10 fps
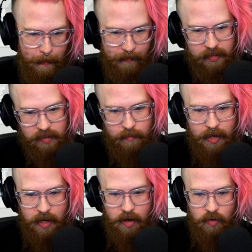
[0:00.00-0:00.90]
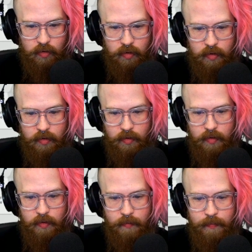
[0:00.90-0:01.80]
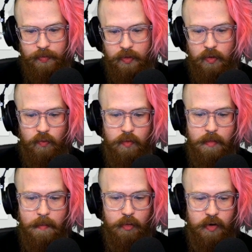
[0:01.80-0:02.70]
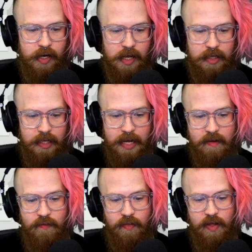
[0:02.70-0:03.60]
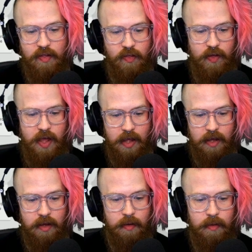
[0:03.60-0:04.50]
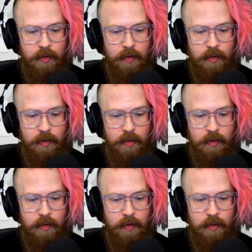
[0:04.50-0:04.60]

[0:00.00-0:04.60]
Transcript: but somehow remembering a life they think